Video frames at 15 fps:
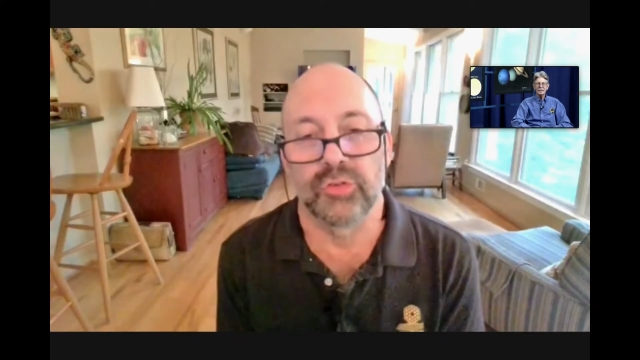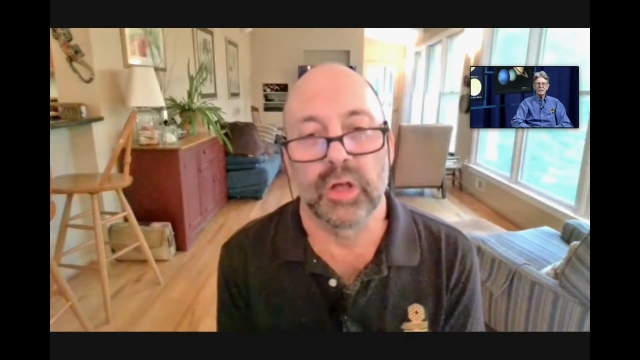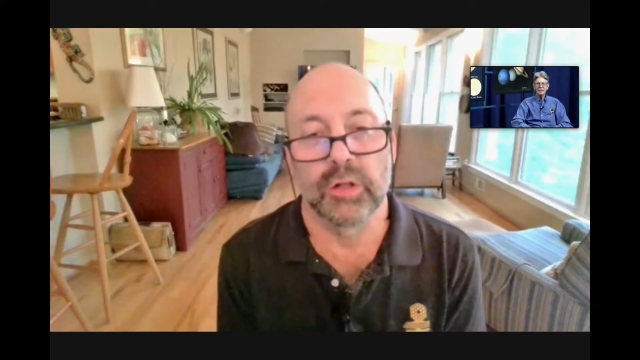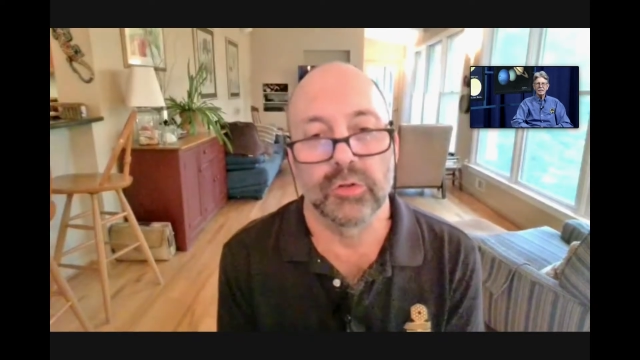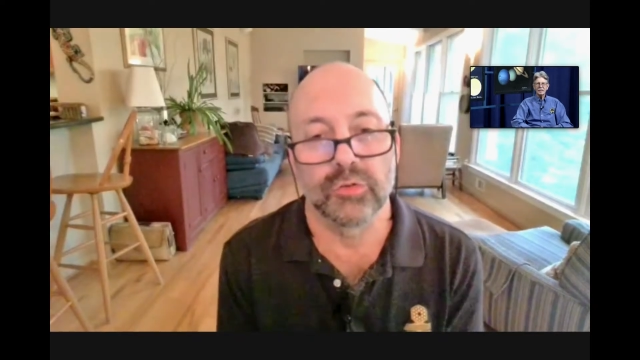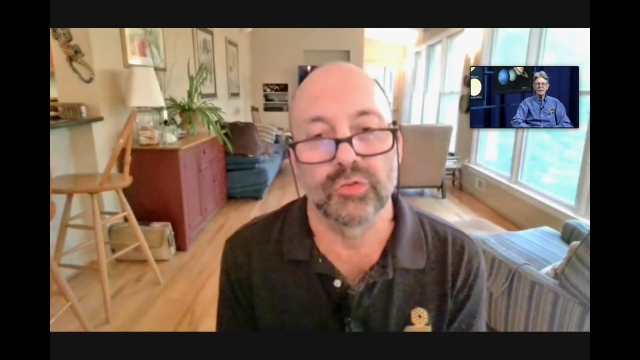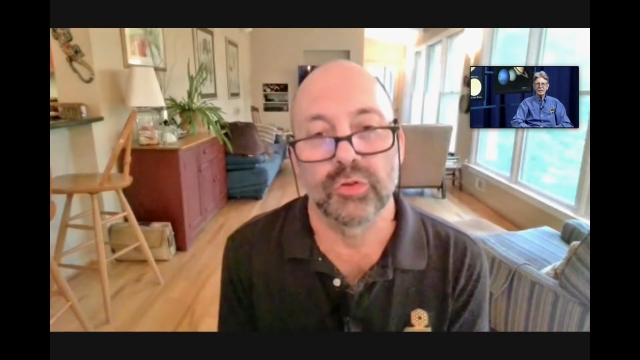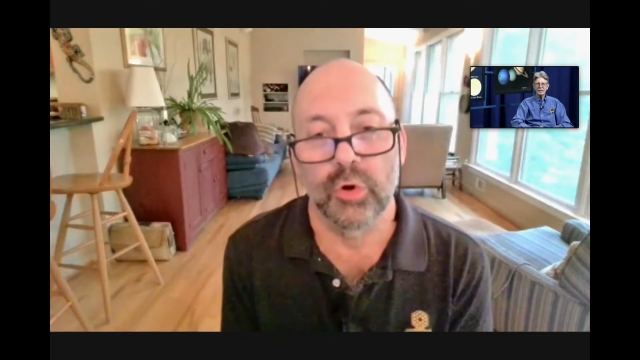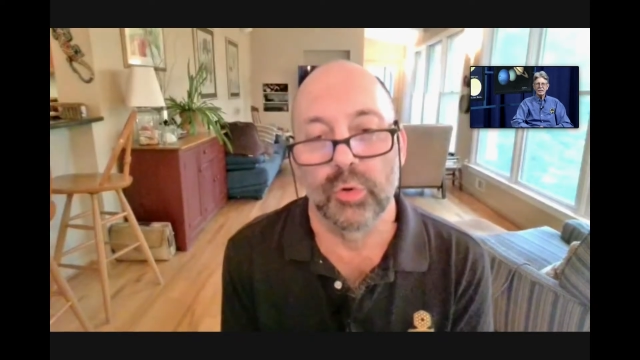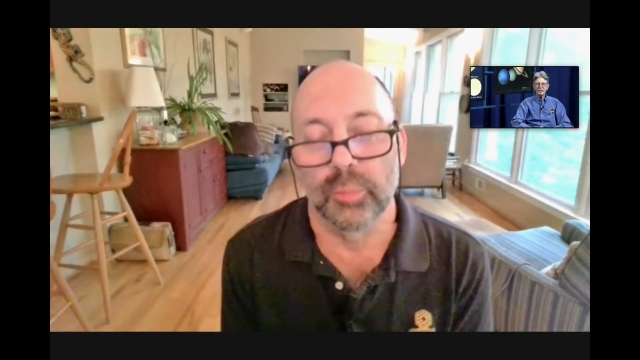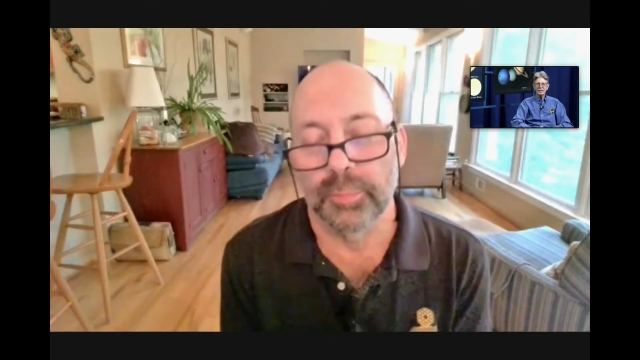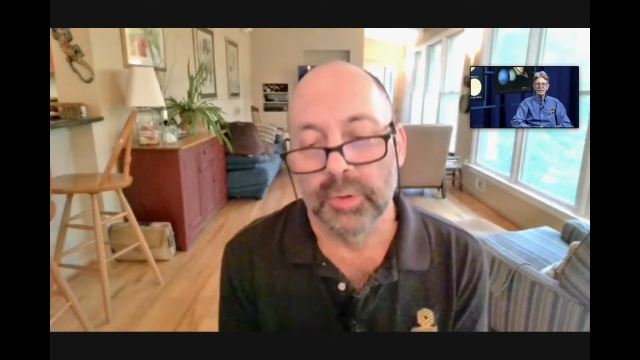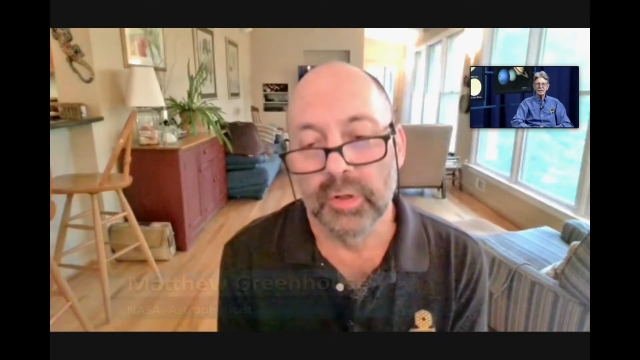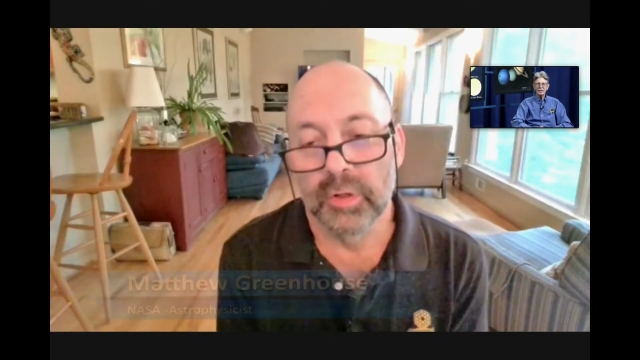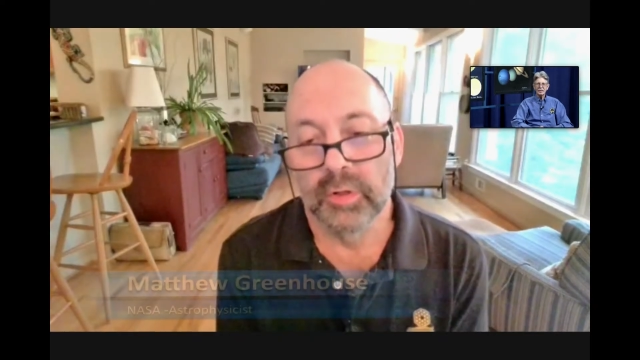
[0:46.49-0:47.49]

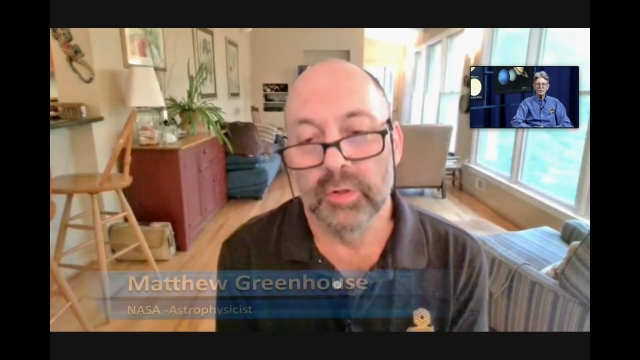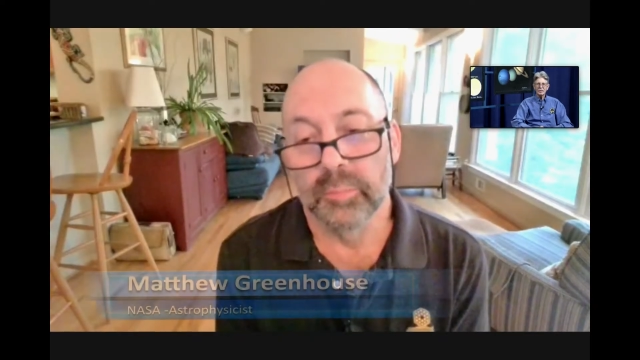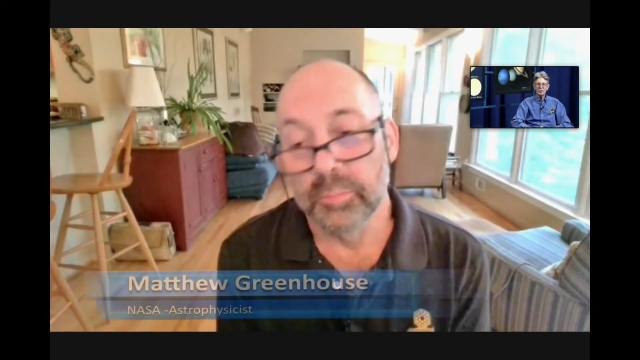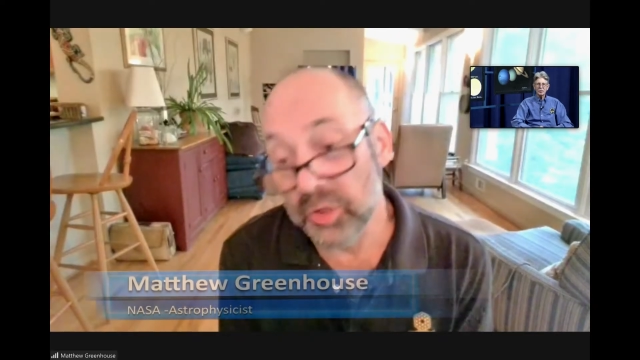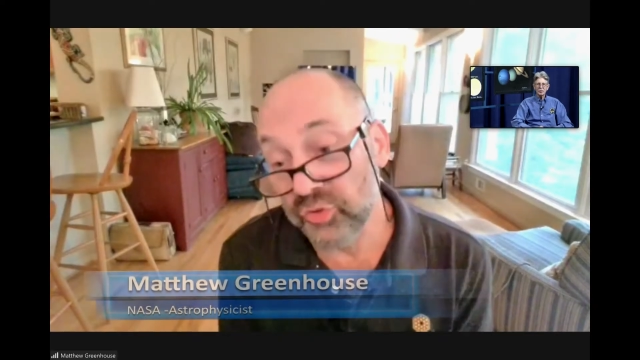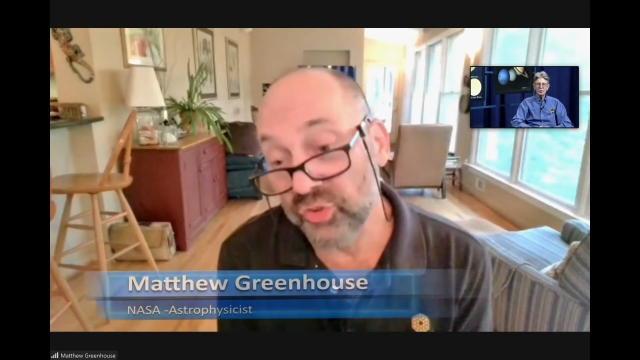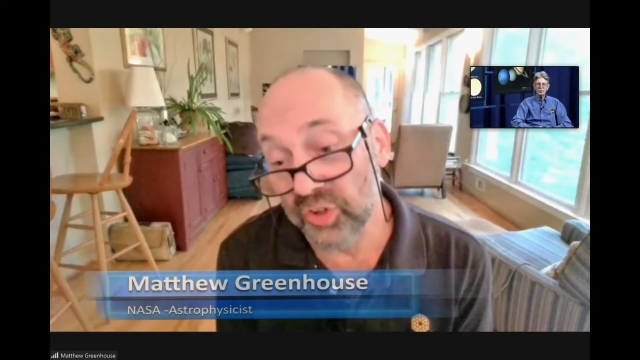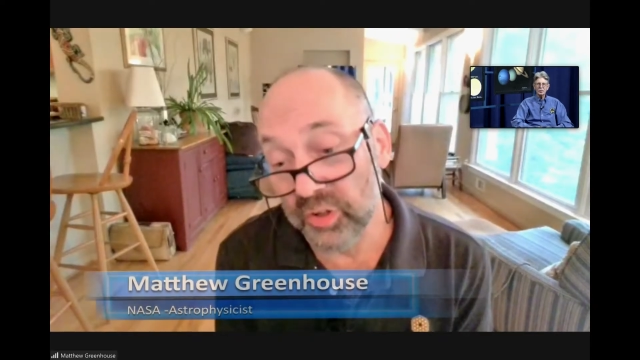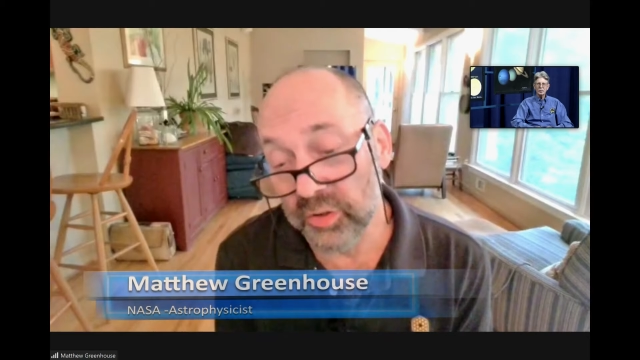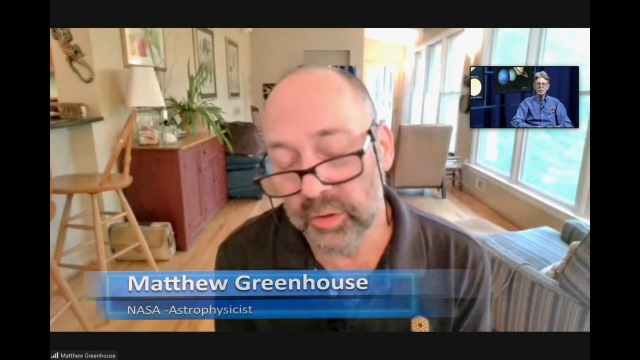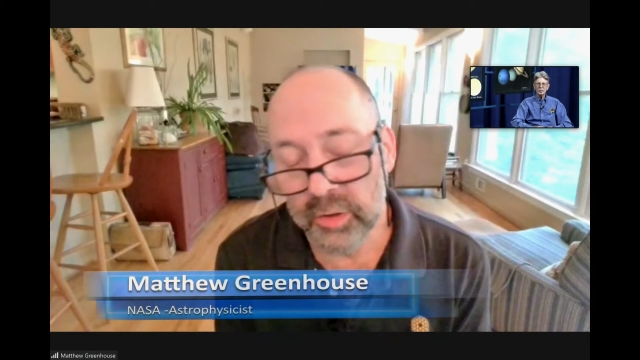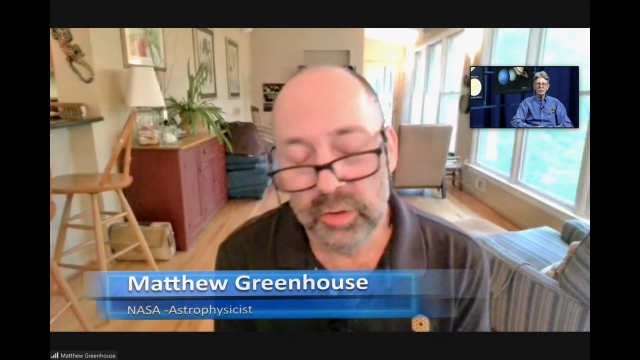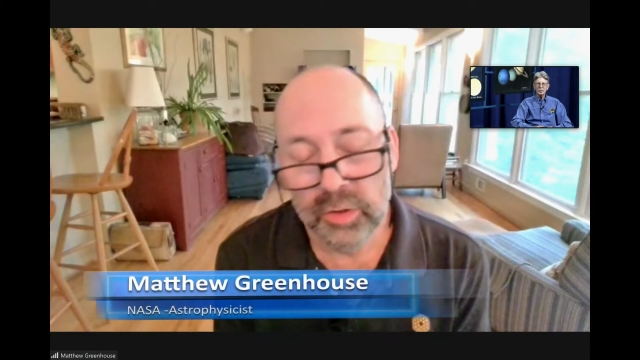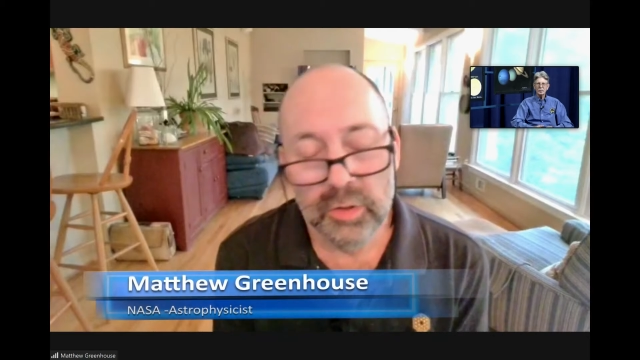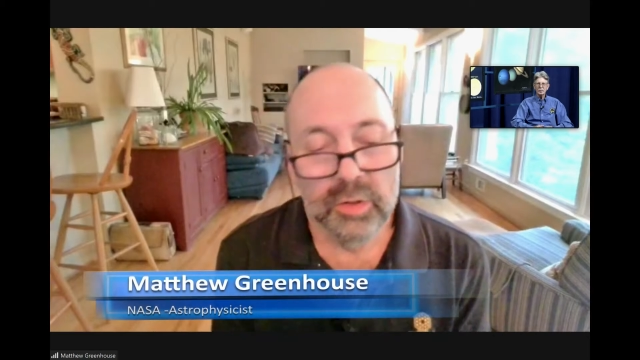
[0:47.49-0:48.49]
Telescope mission.